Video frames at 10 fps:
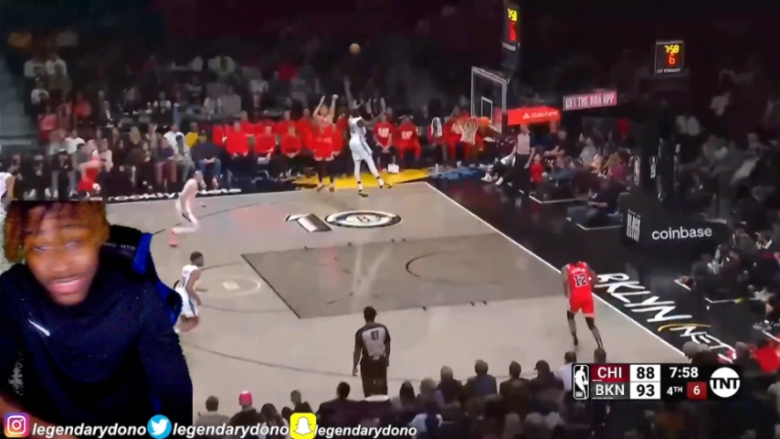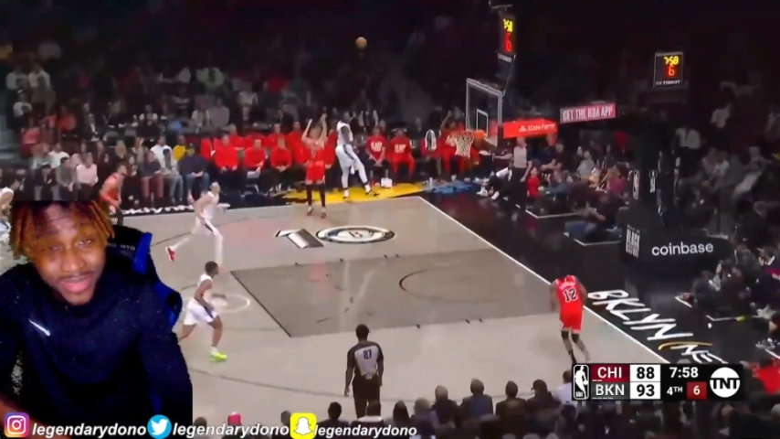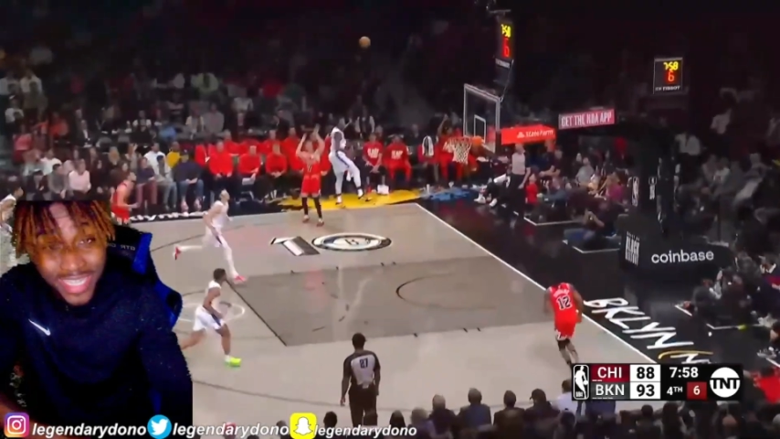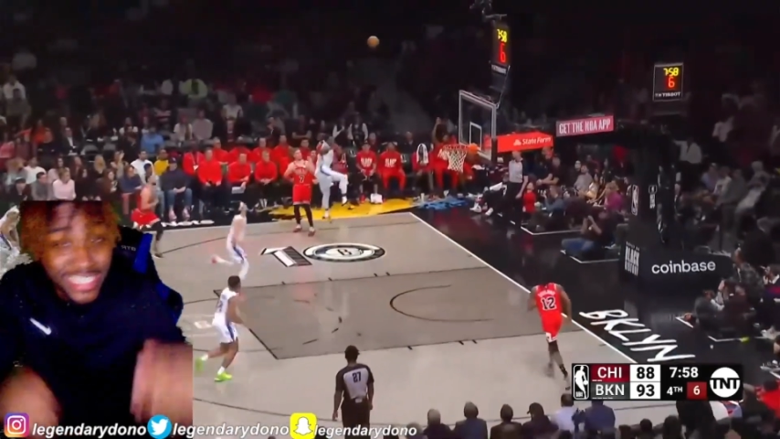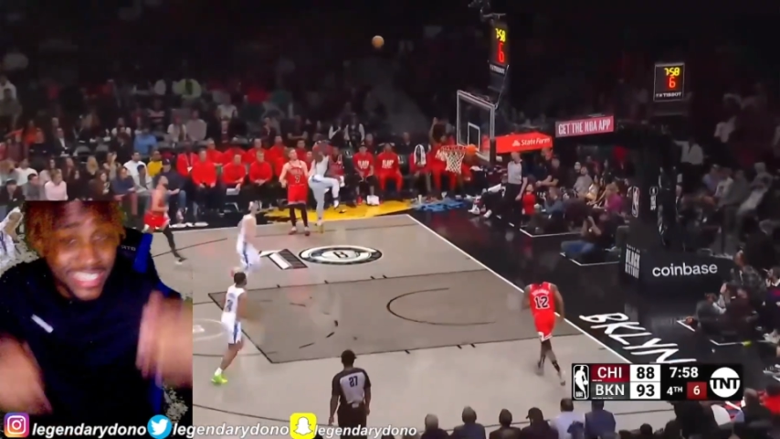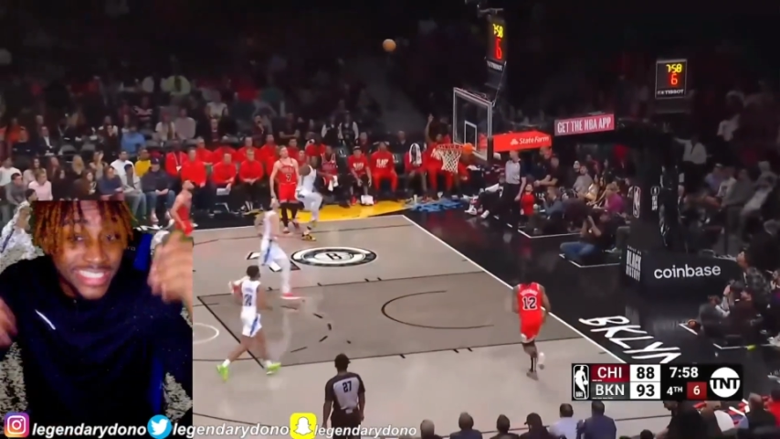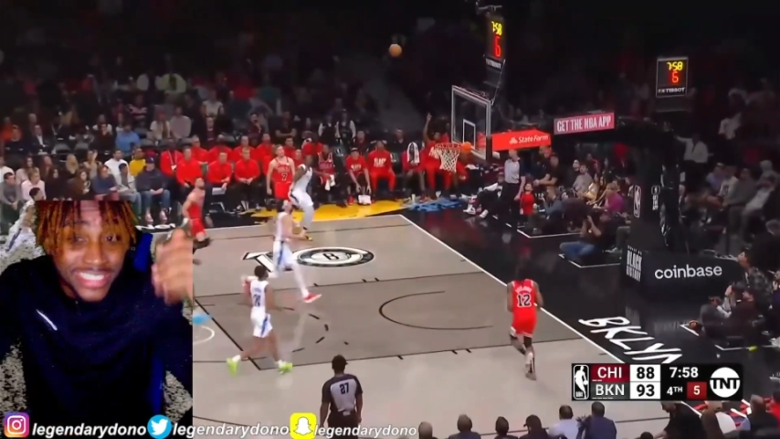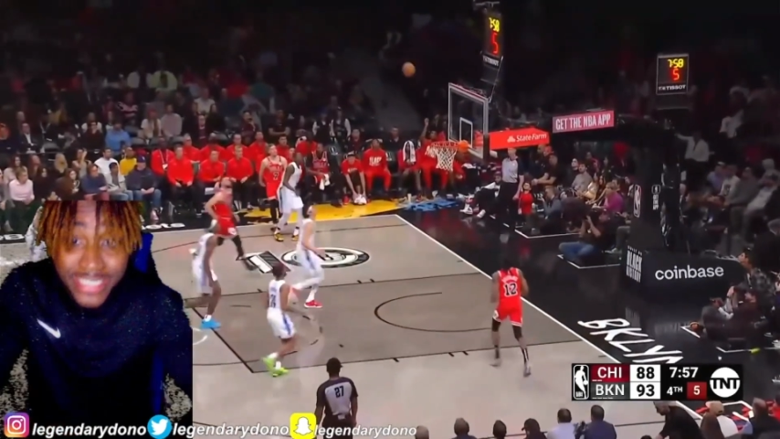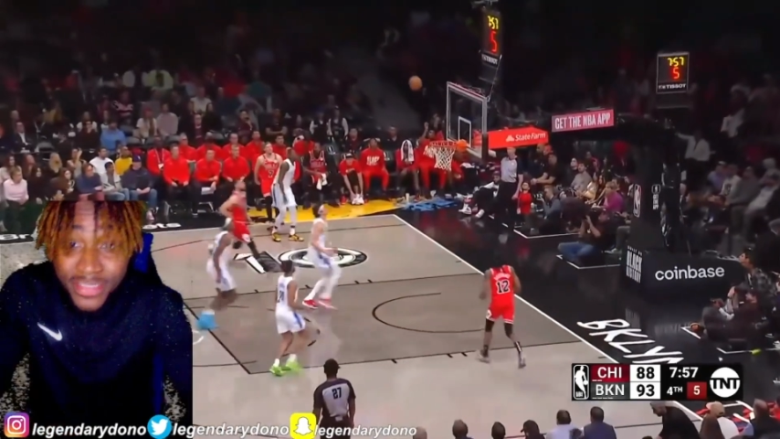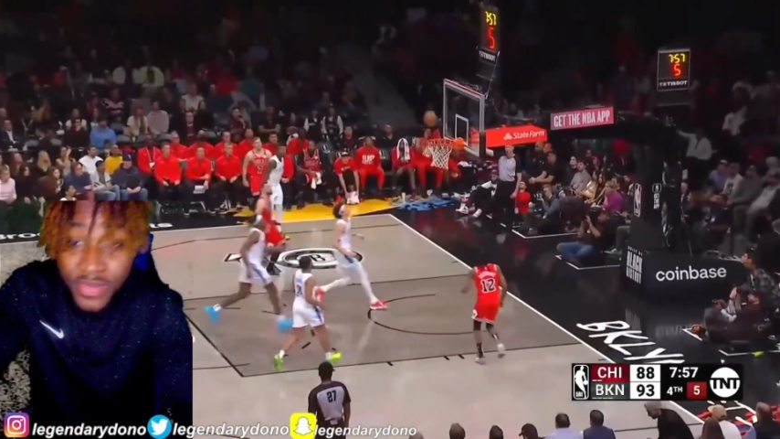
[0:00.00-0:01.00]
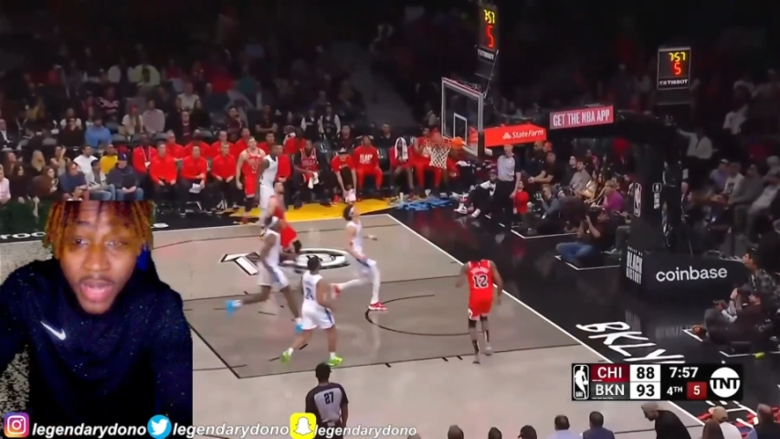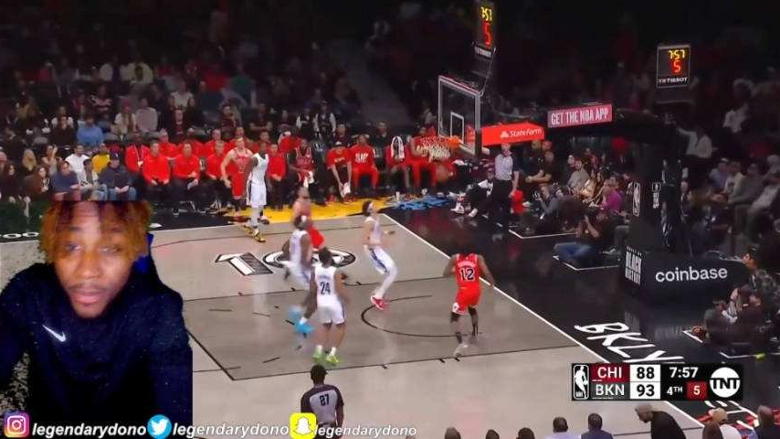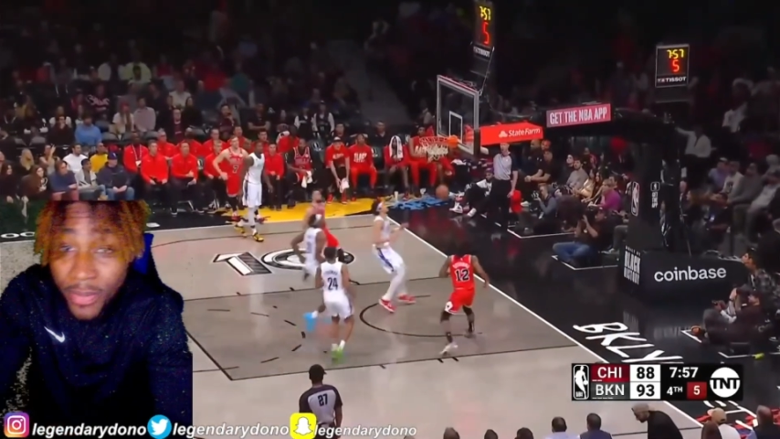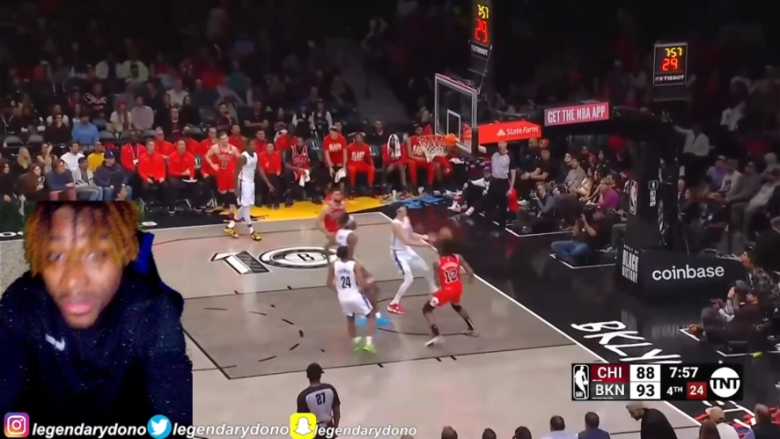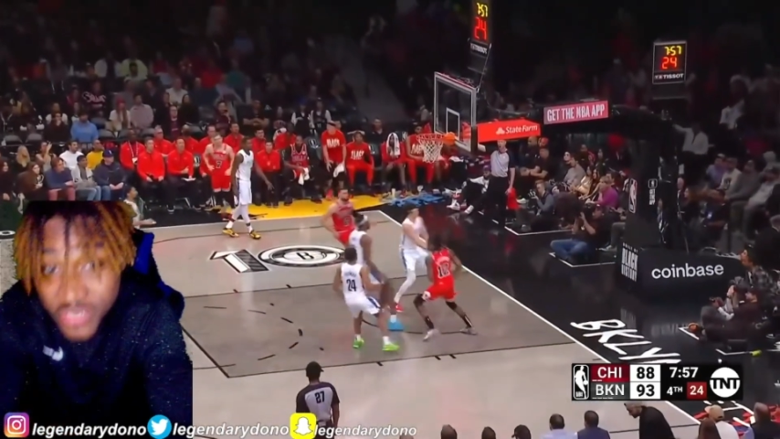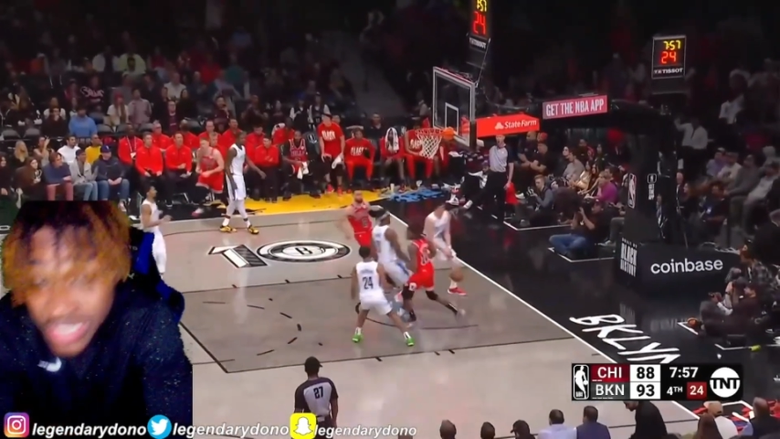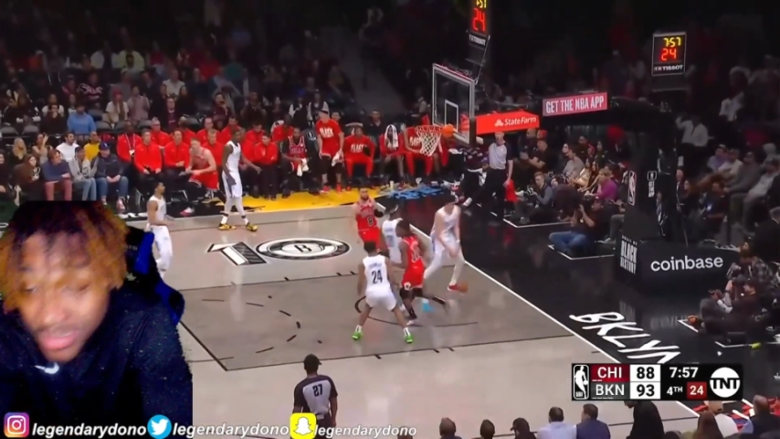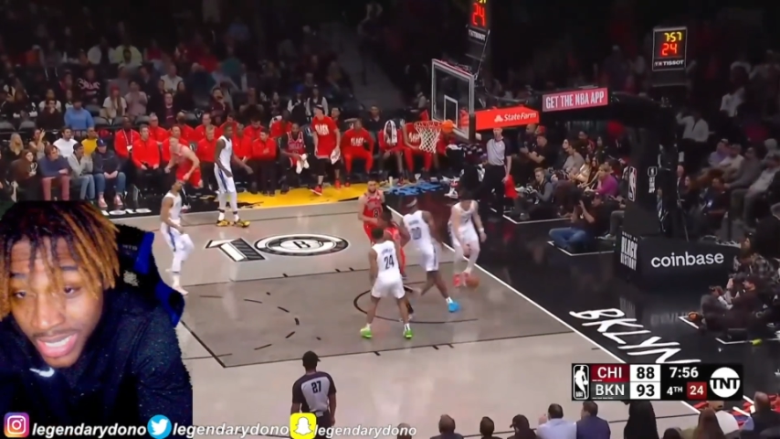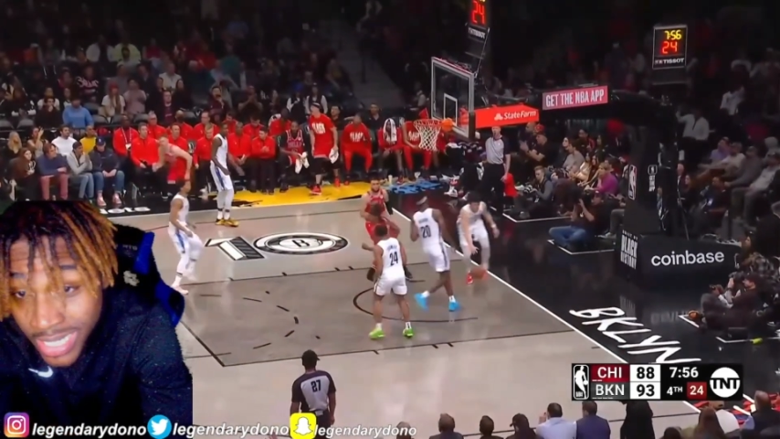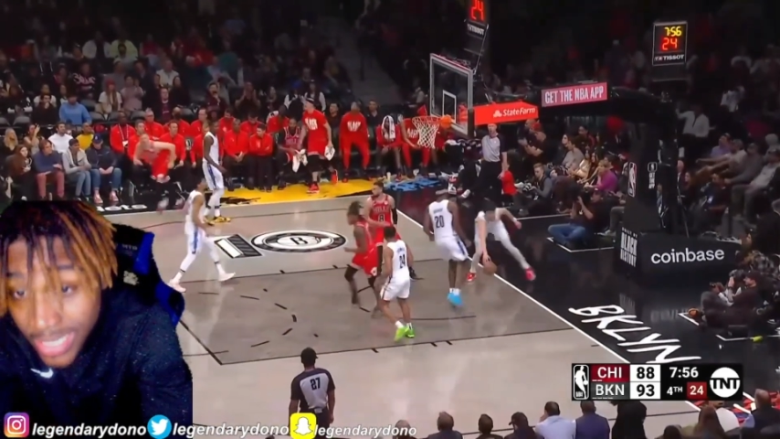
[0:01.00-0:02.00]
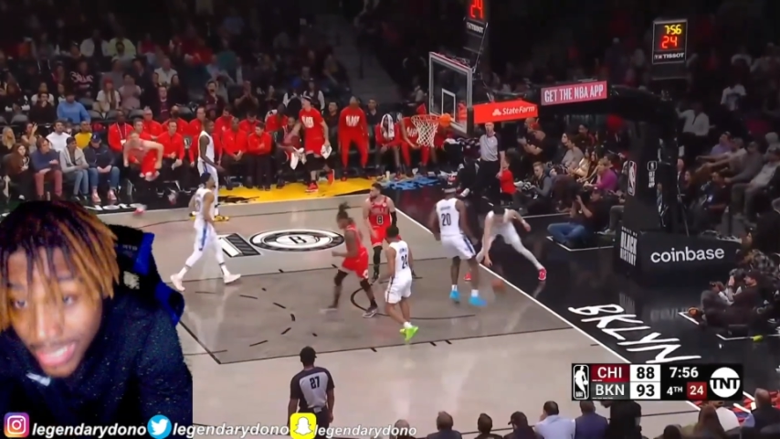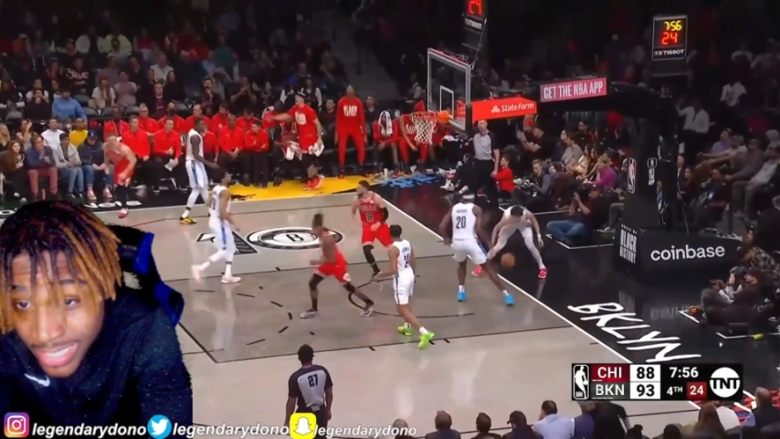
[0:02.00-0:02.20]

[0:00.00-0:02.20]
I'm not taking the stats. I'm, I promise you, I'm not.